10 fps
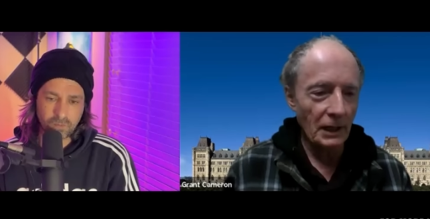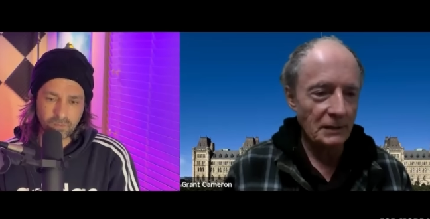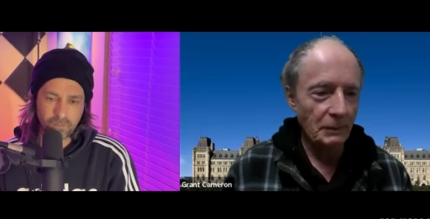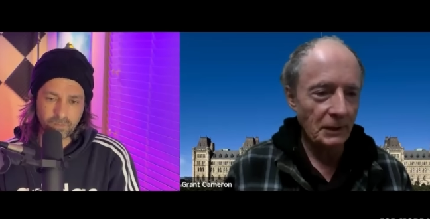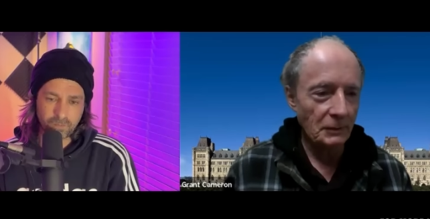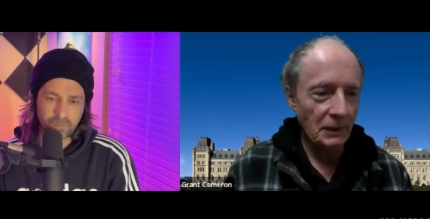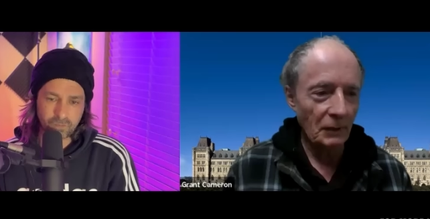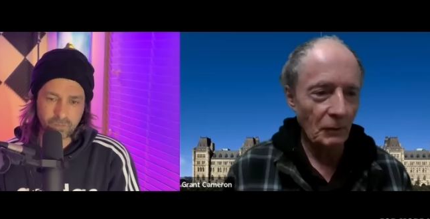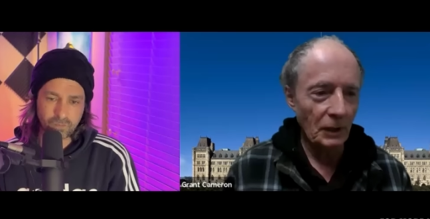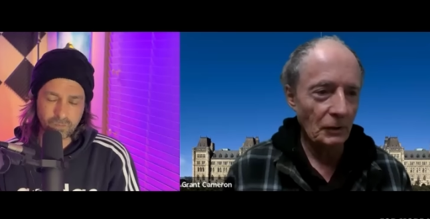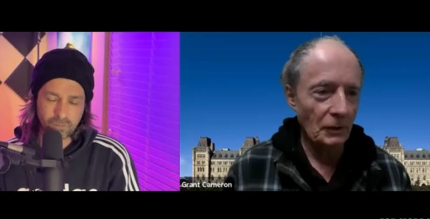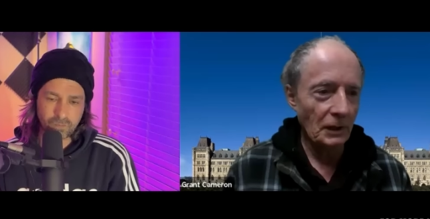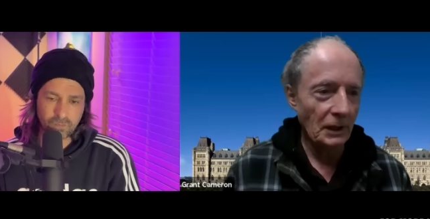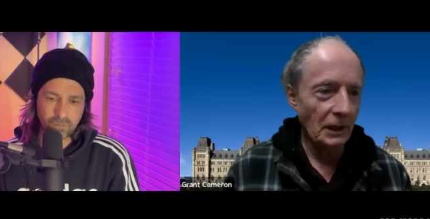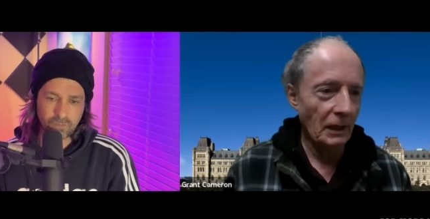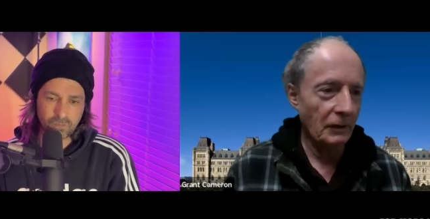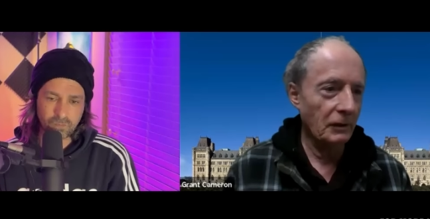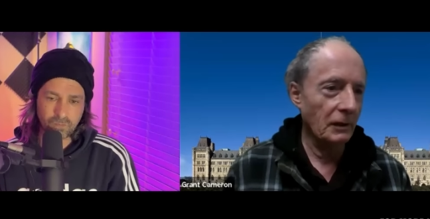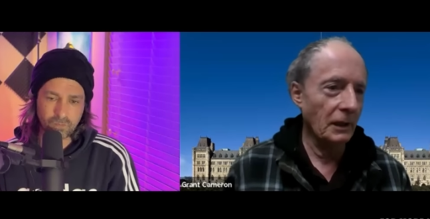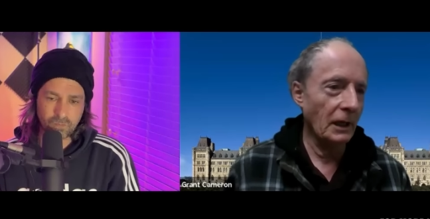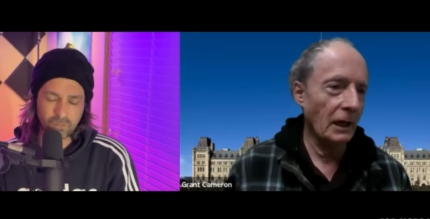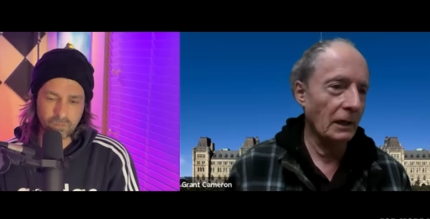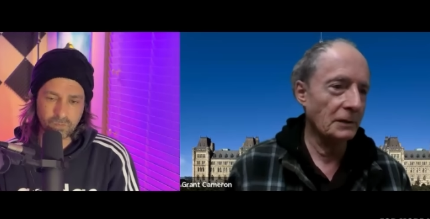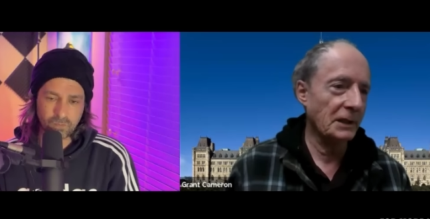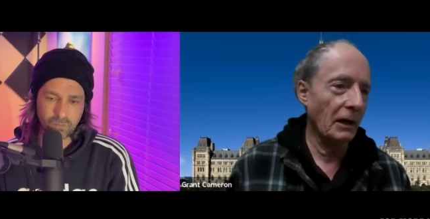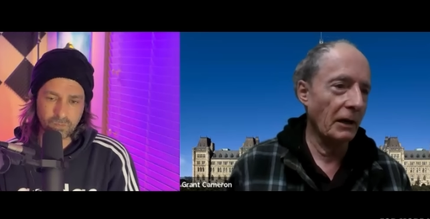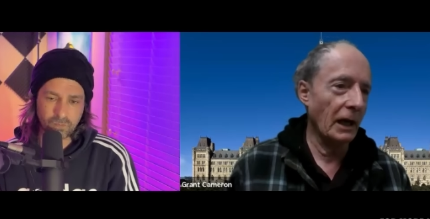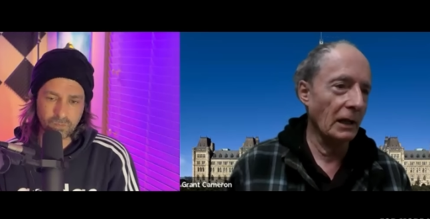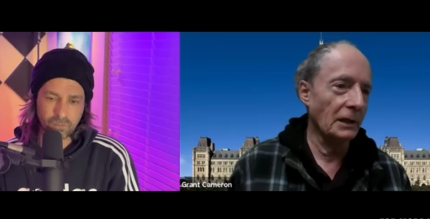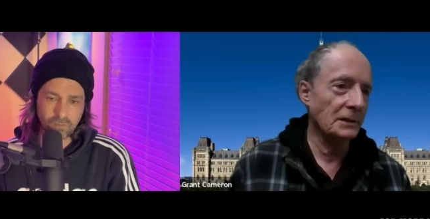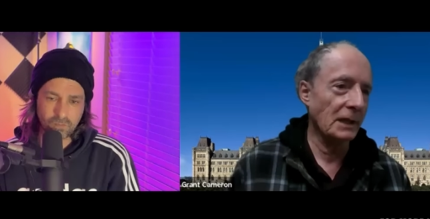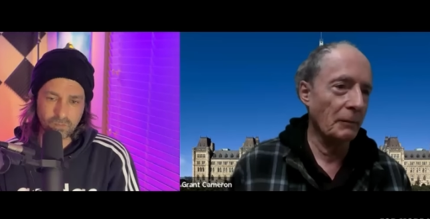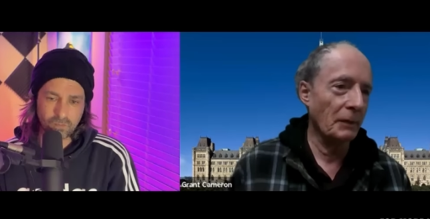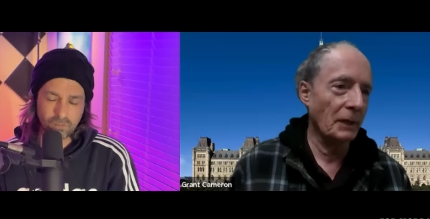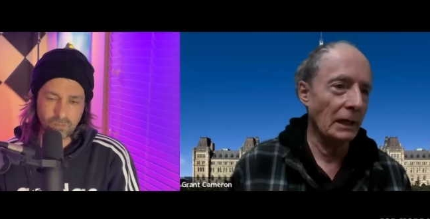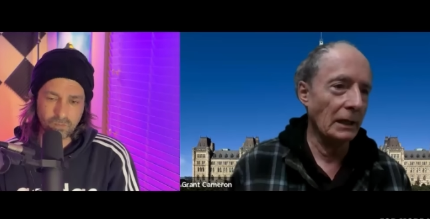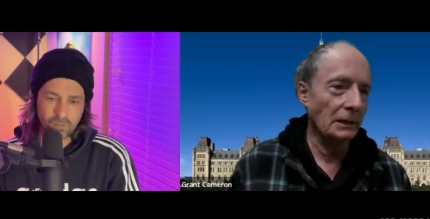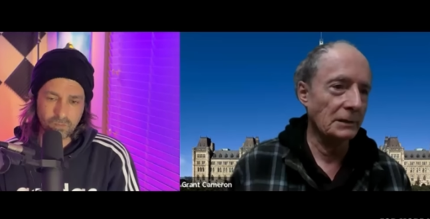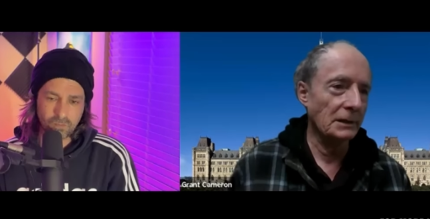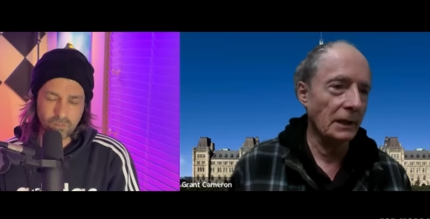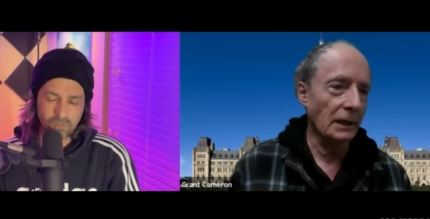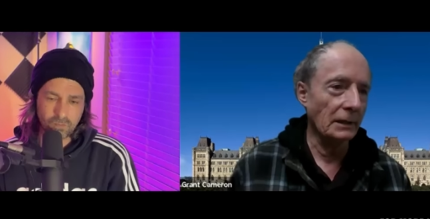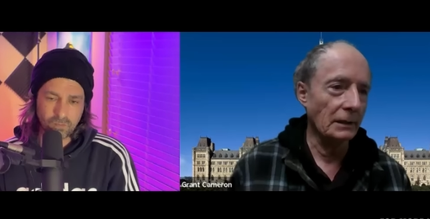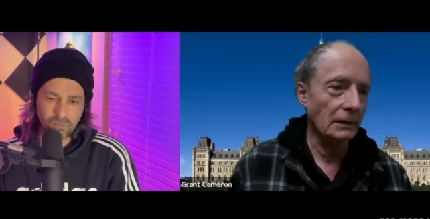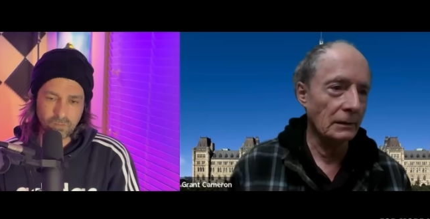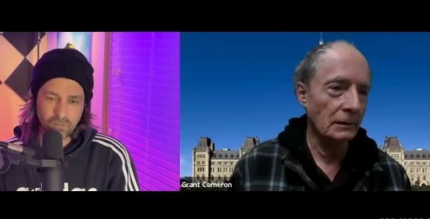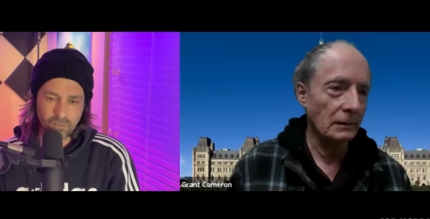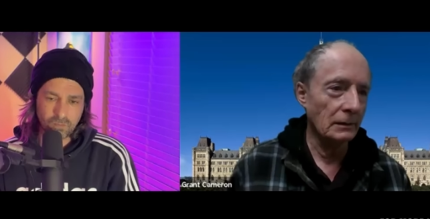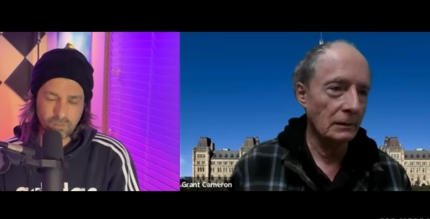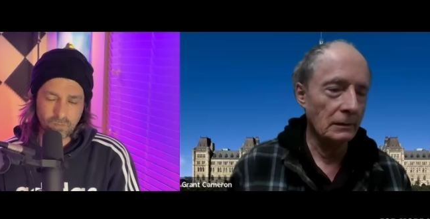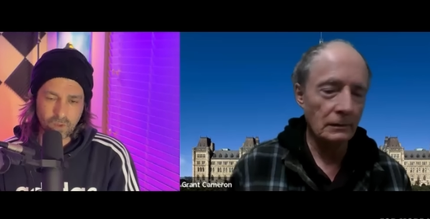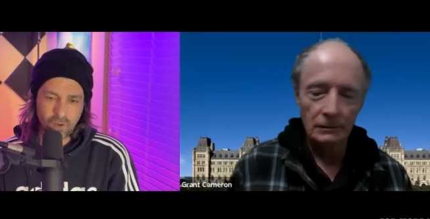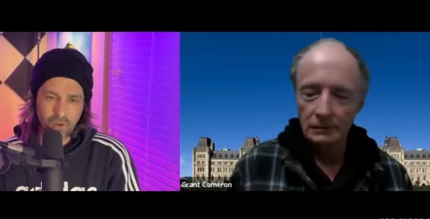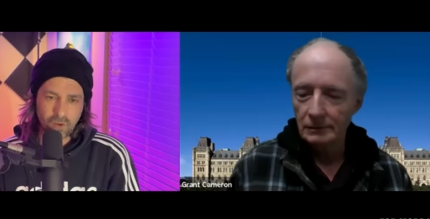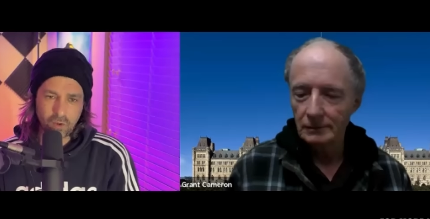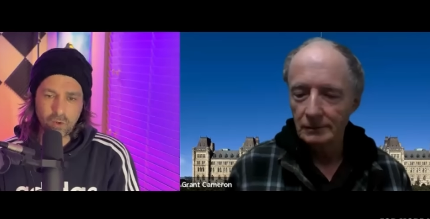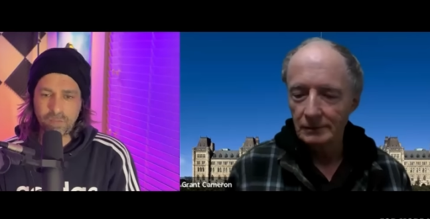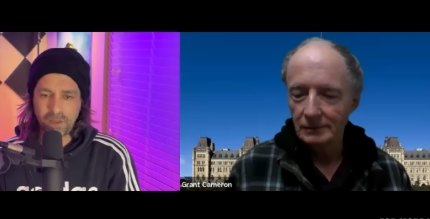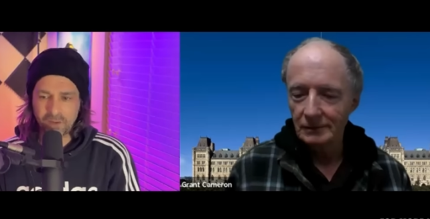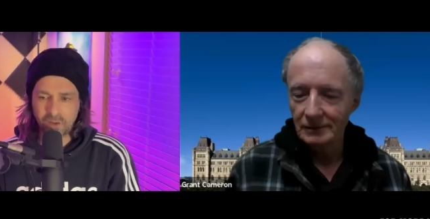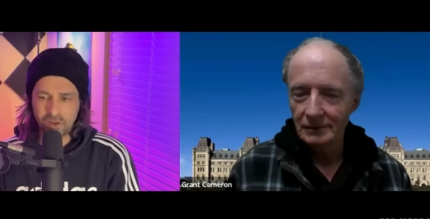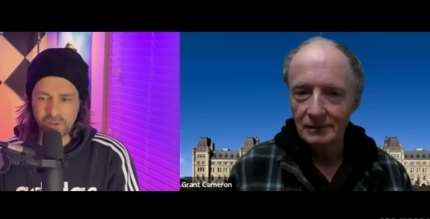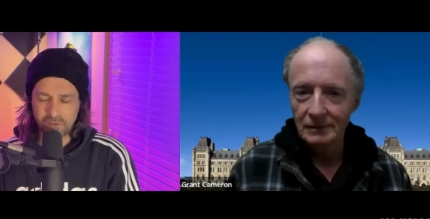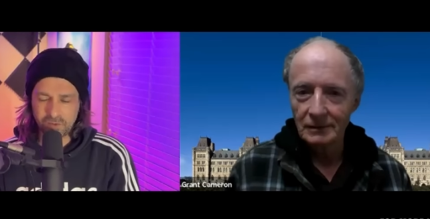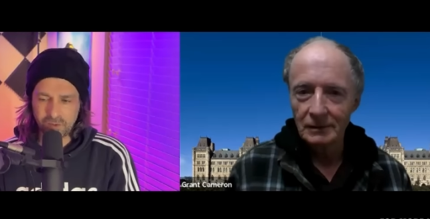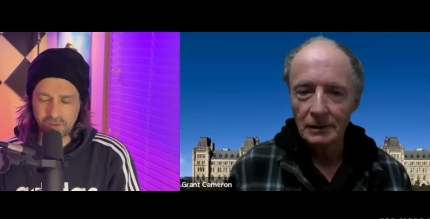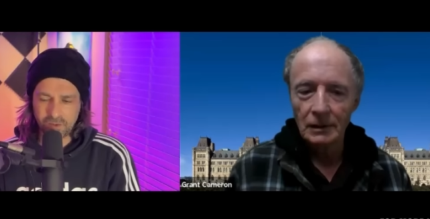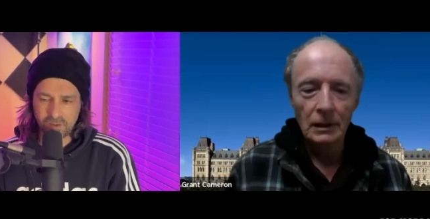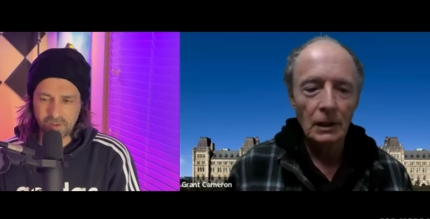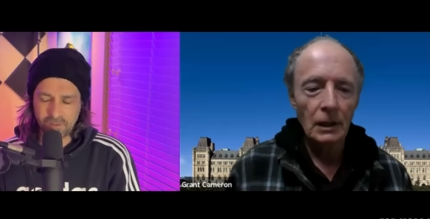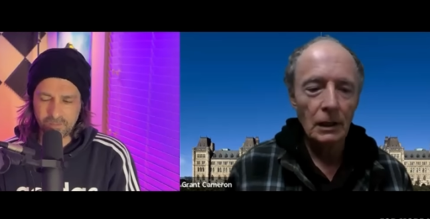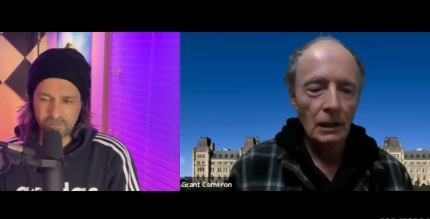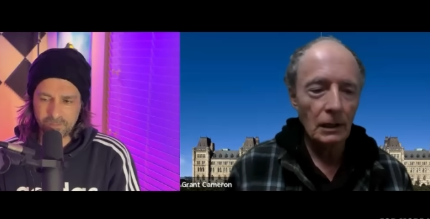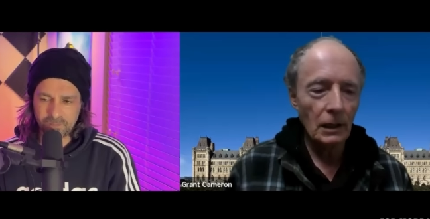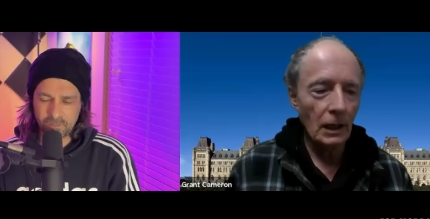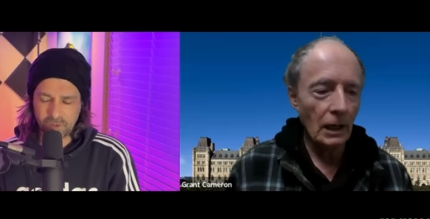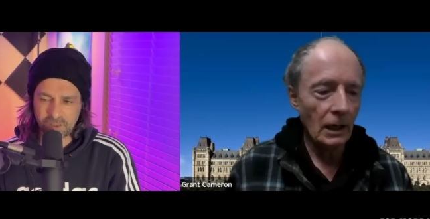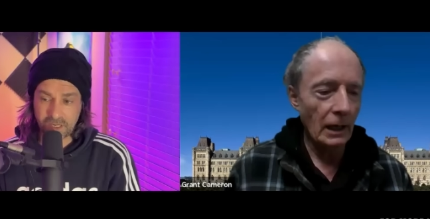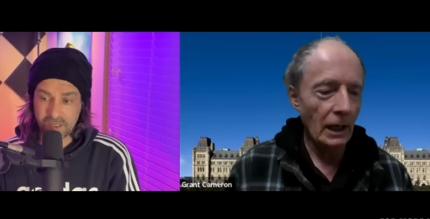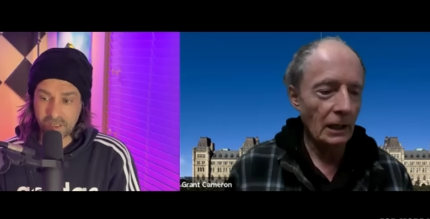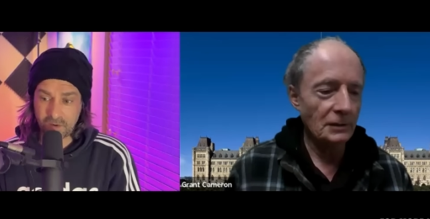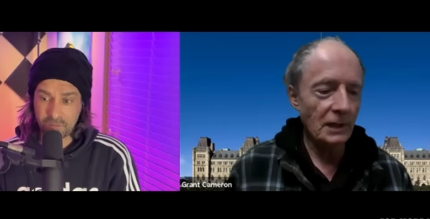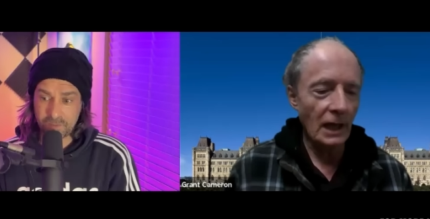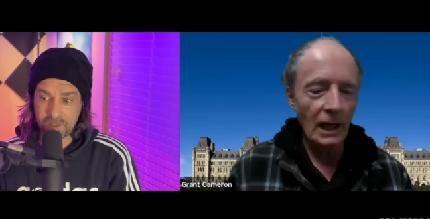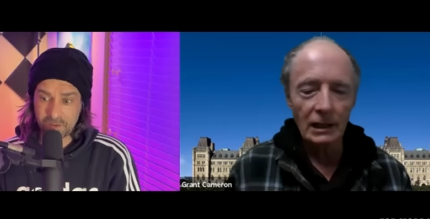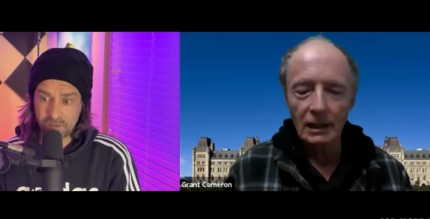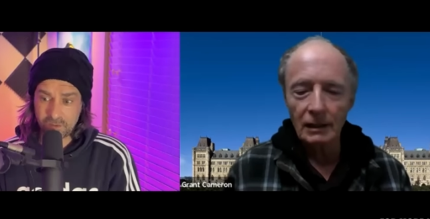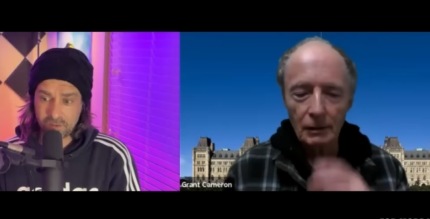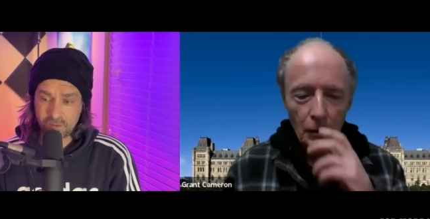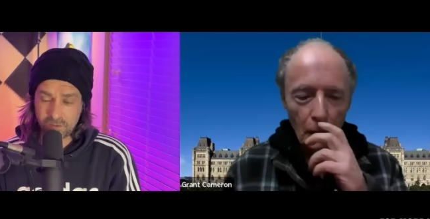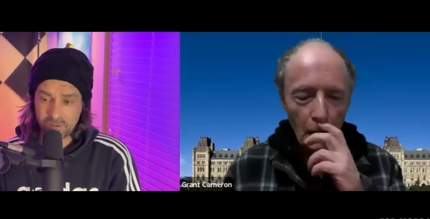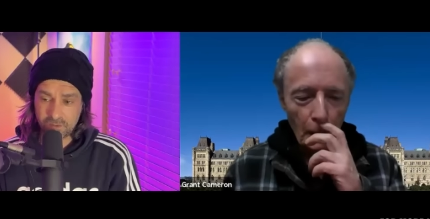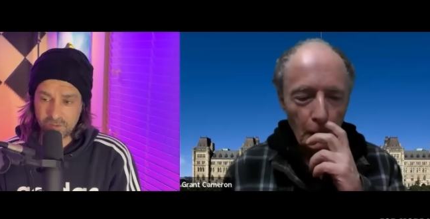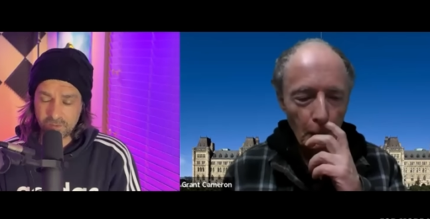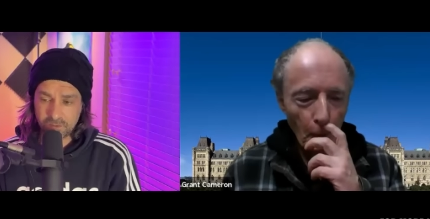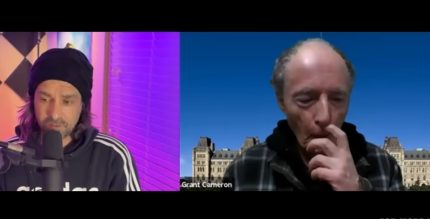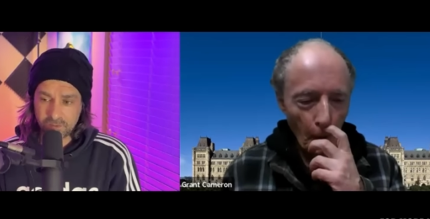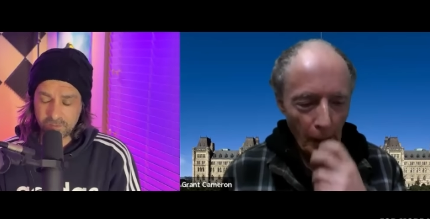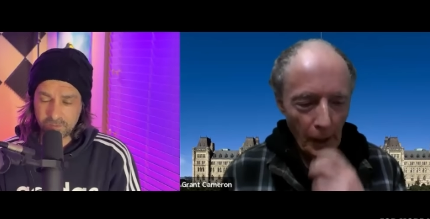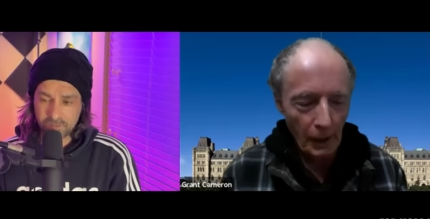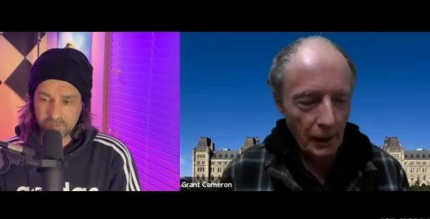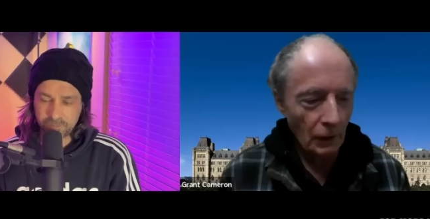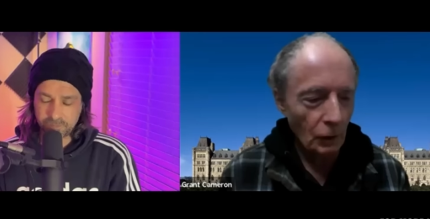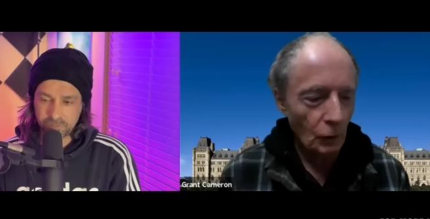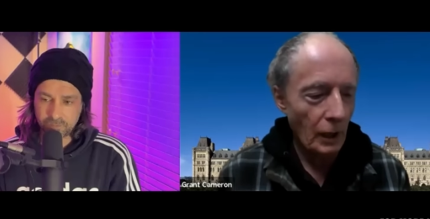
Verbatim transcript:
Speaker 1: us because we didn't want to do the uh, the uh, scary aliens coming to eat us thing.
Speaker 2: Who bailed on you? The um the uh, Canadian uh, government.
Speaker 1: Was, uh, yeah, Lou.